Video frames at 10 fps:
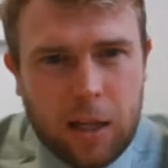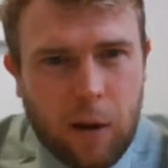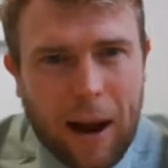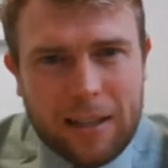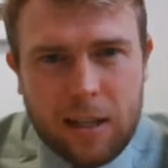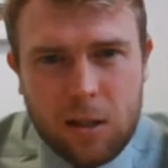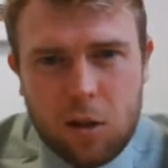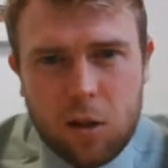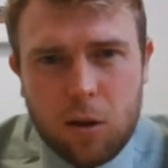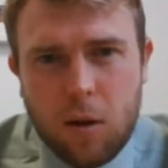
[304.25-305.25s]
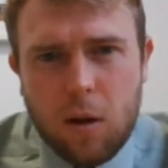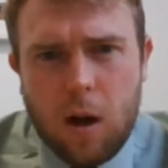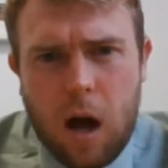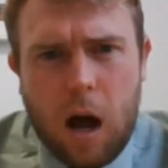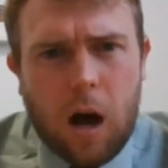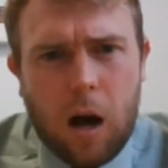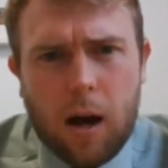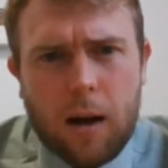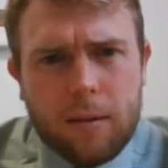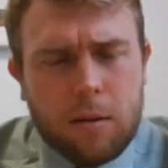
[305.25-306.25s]
access to
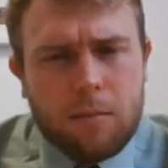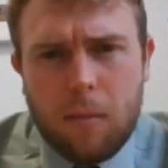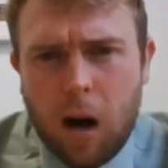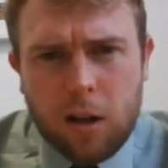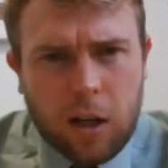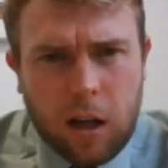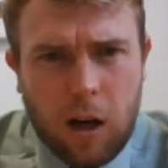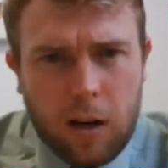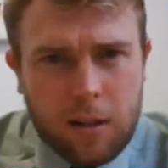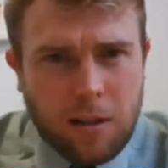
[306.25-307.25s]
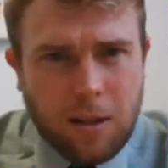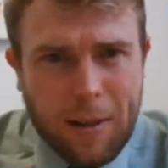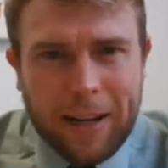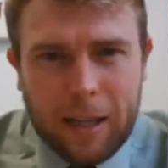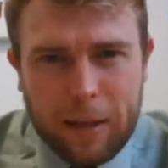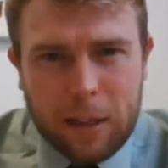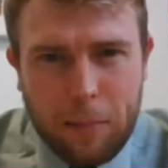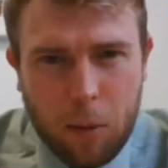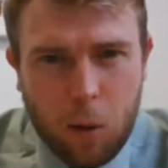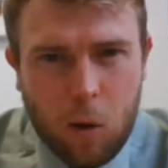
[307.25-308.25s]
some master classes and some academic
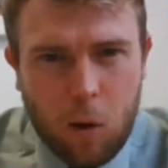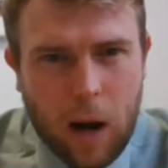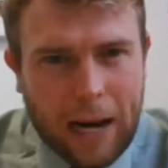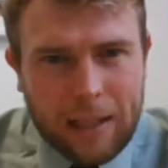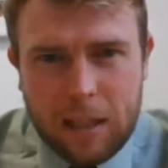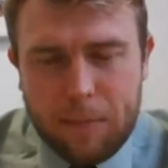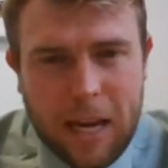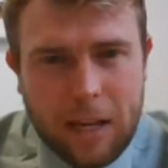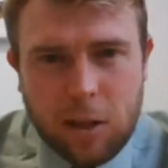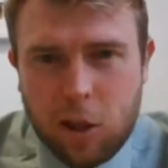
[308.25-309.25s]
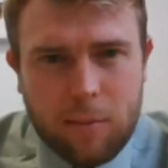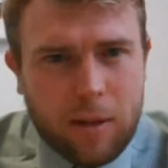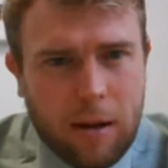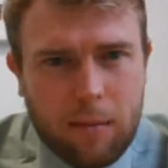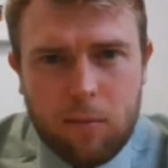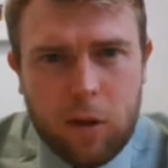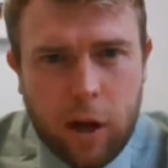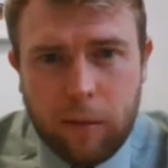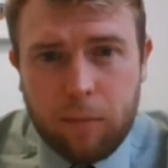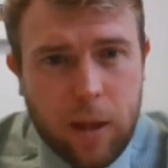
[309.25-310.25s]
support, access potentially some of
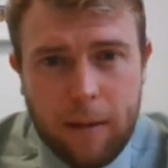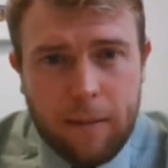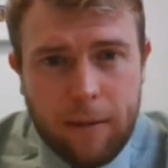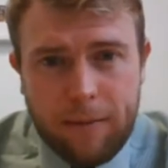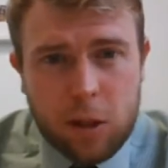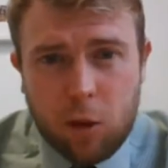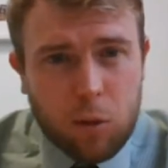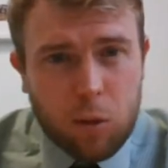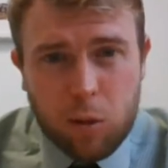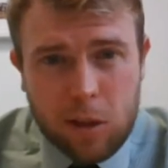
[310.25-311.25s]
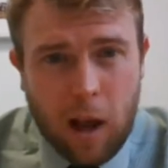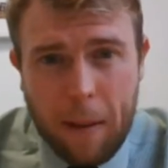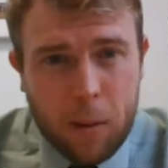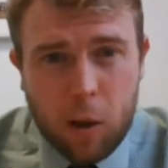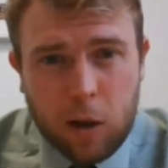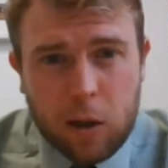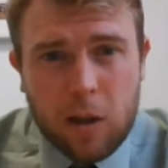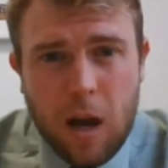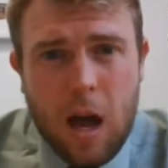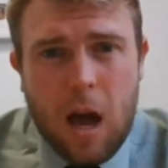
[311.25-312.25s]
their physical resources like books,
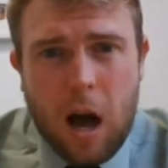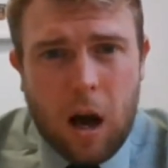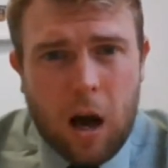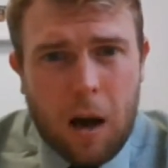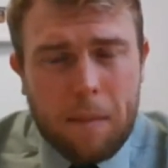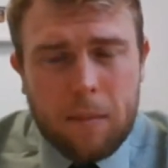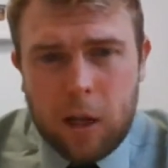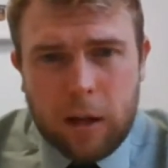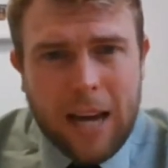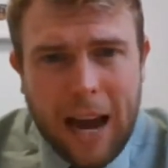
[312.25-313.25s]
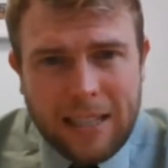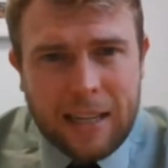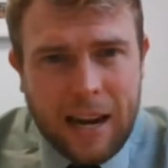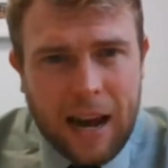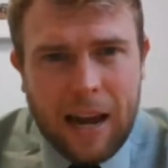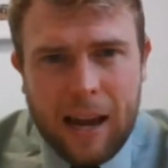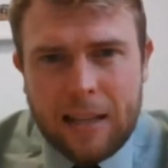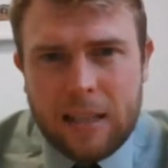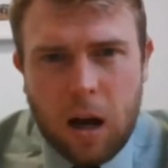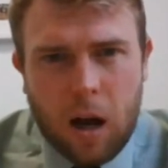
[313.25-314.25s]
taster
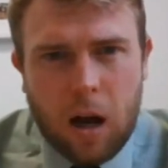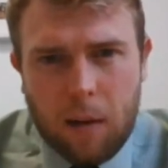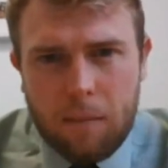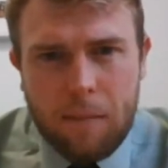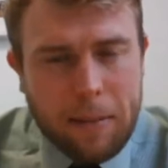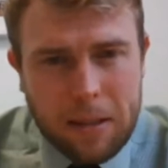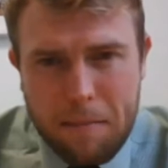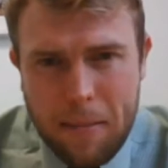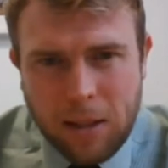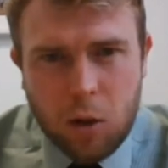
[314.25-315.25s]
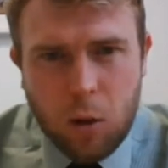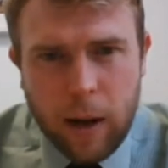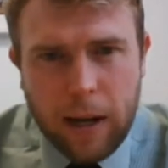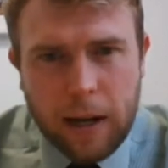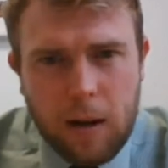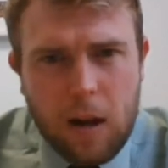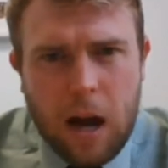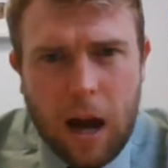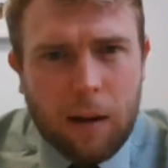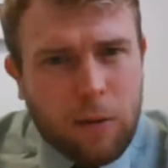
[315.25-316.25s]
days, maybe some mentoring,
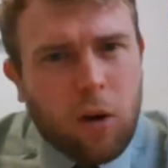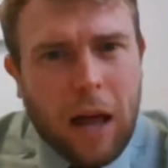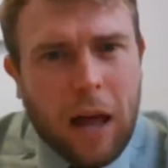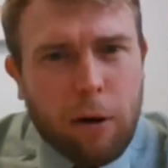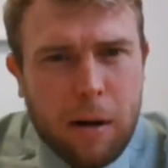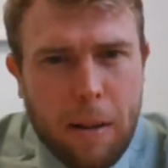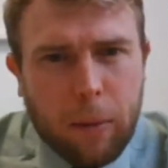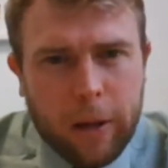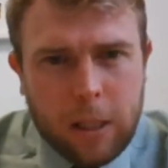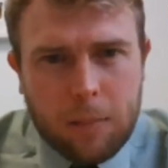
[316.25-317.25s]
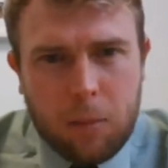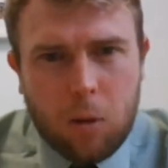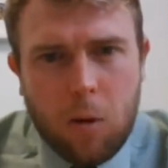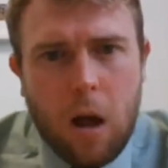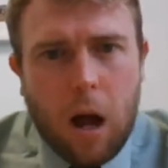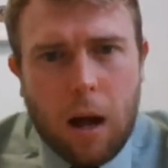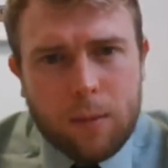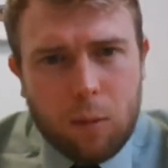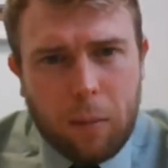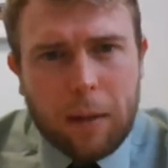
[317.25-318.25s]
and we've got that agreement in principle.
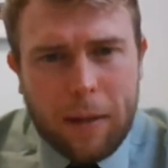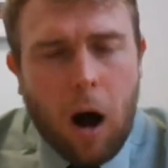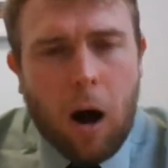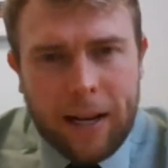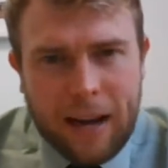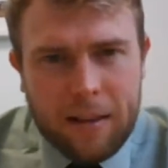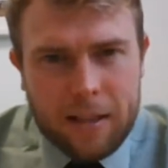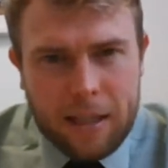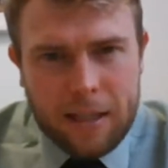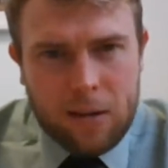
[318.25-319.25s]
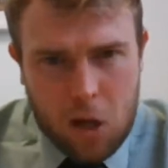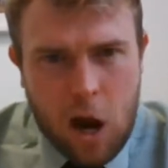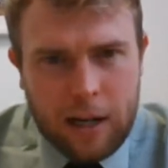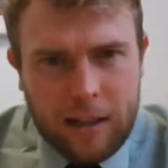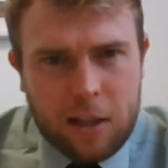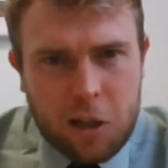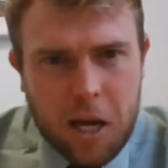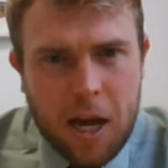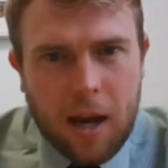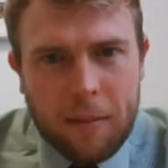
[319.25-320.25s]
So we're going to be ironing out the details early this
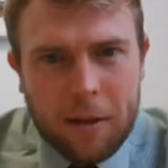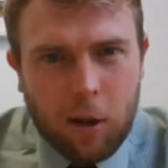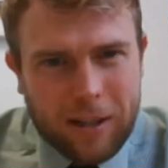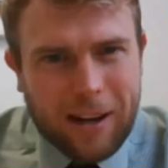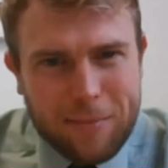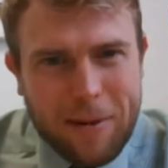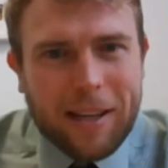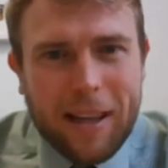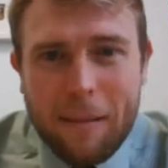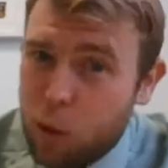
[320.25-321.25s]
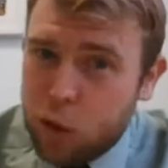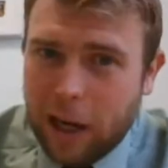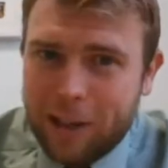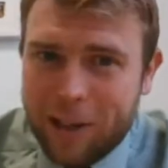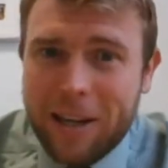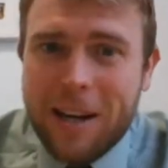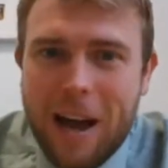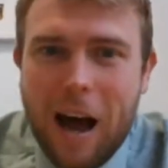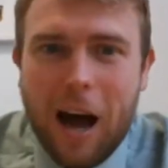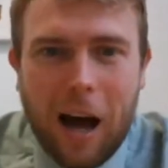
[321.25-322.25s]
year. I mean, lockdown is making that more challenging,
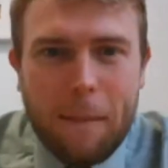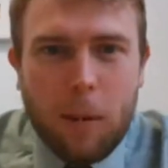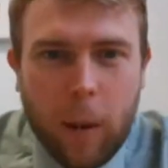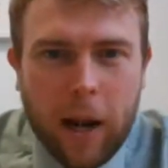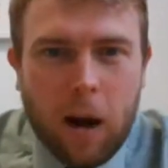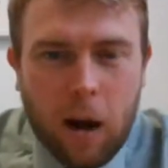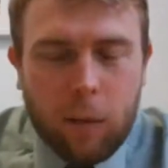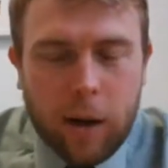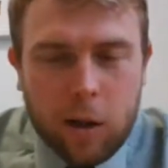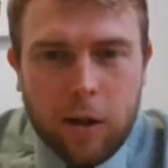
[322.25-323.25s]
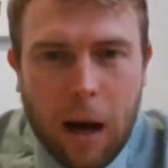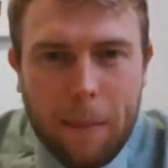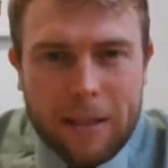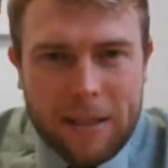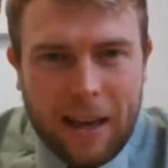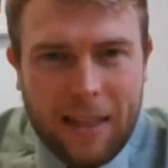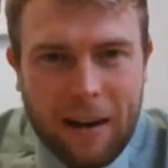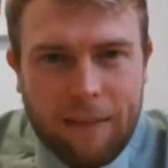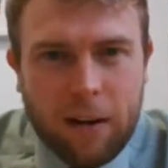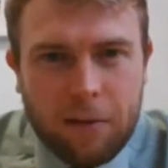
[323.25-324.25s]
but we are doing our best to get
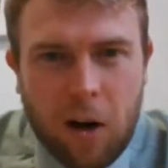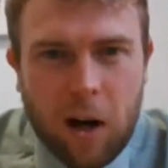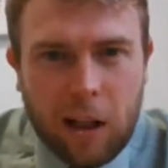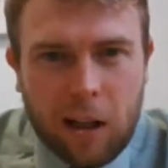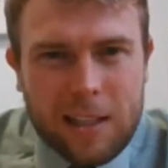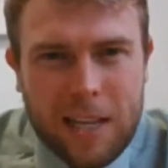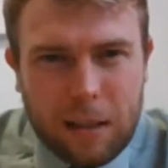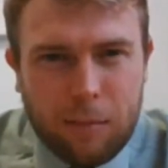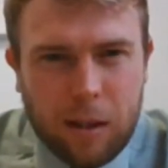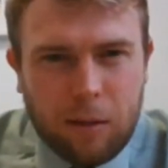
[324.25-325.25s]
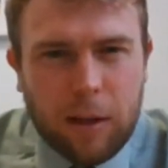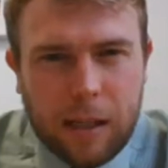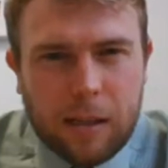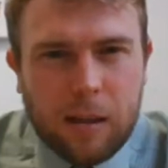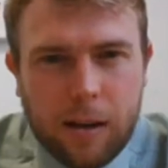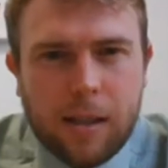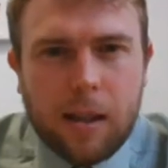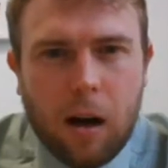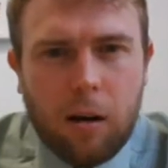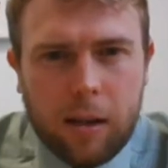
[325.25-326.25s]
that kind of finalised, and that's going to be something really exciting
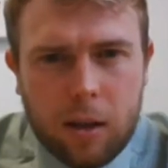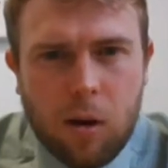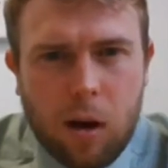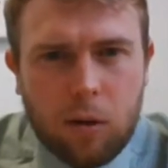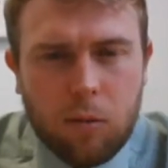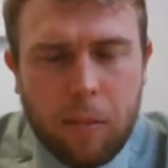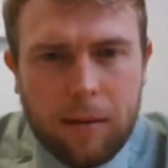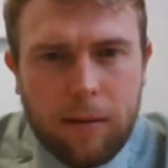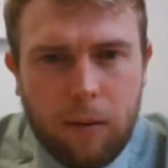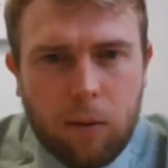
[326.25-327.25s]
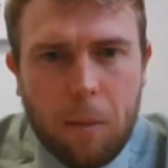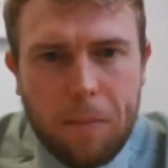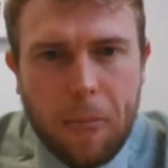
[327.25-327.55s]
that our Year 12s will benefit from.